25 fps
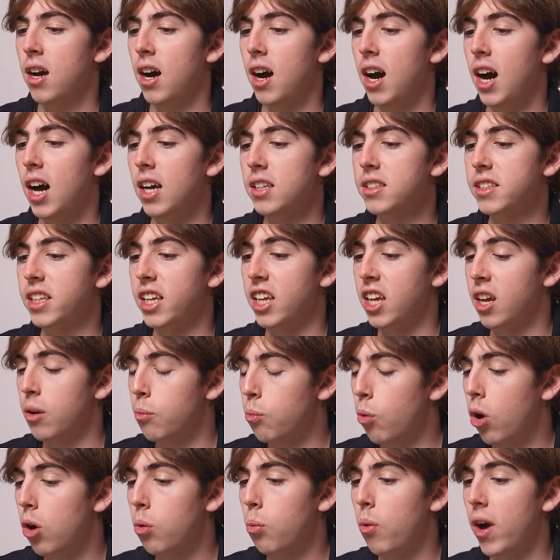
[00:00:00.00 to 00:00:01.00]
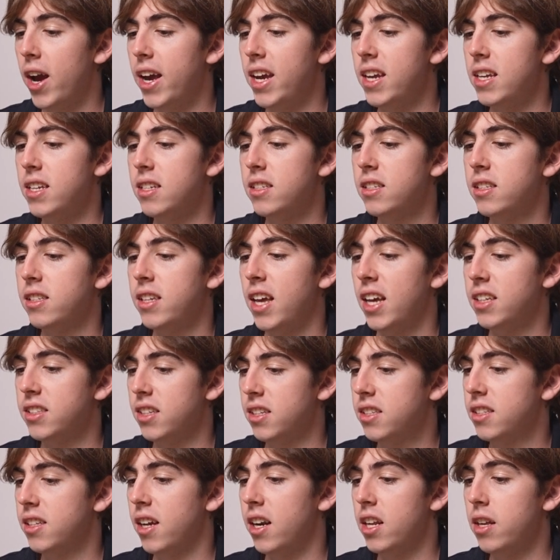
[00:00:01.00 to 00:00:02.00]
asking in what ways has the
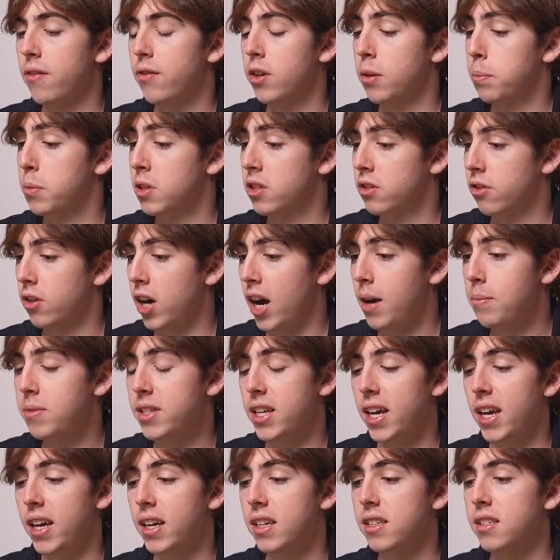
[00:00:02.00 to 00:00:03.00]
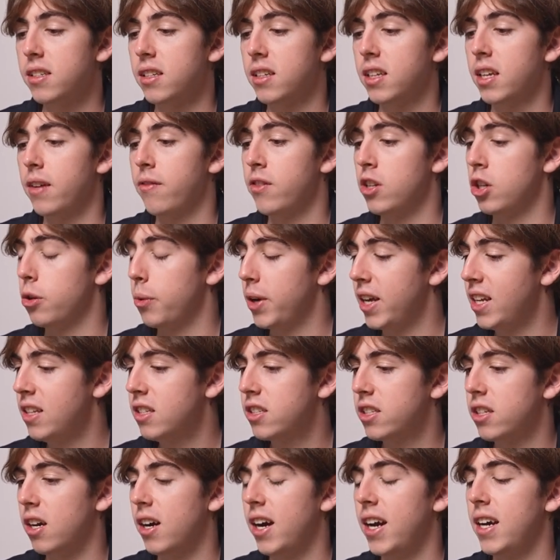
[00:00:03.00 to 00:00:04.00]
study of a prescribed text given you
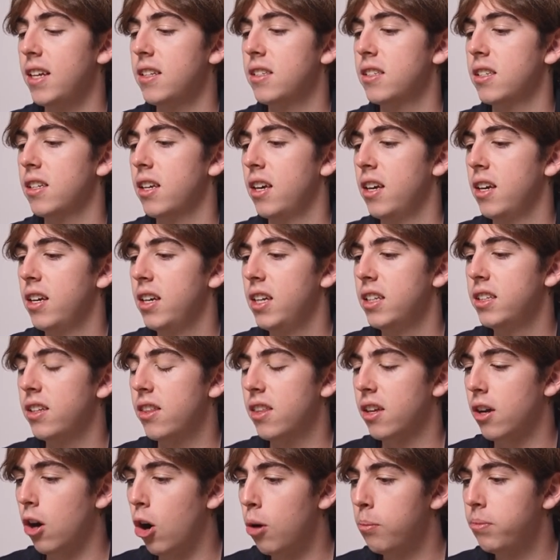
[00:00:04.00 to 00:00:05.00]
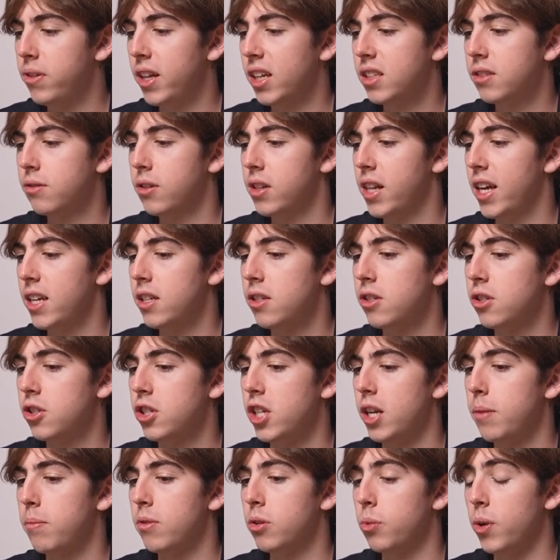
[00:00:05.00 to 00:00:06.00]
insights into the complex
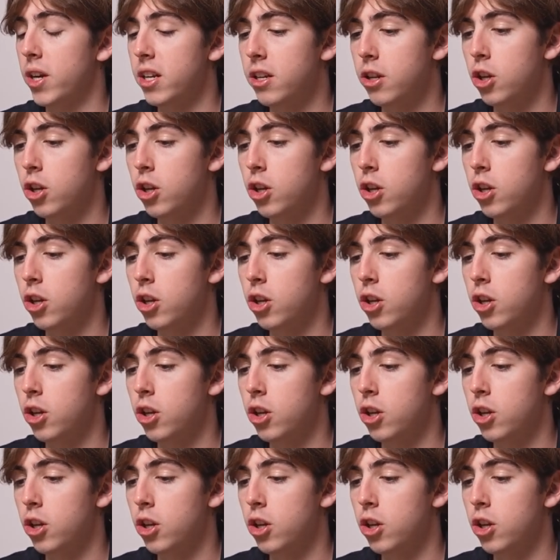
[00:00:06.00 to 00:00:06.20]
relationship between